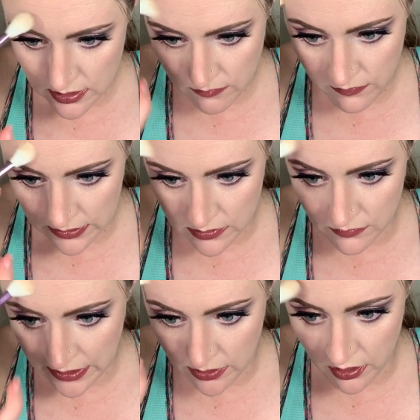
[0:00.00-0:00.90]
an
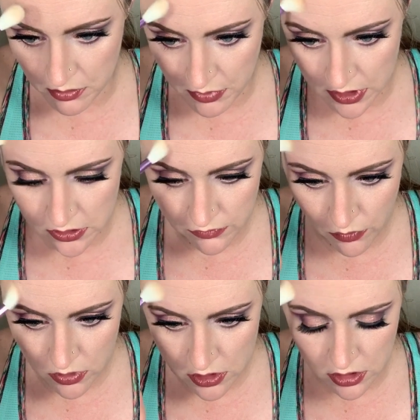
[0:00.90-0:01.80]
effective highlighter brush
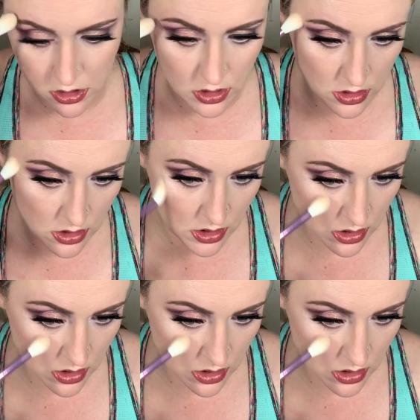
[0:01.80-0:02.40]
for sure.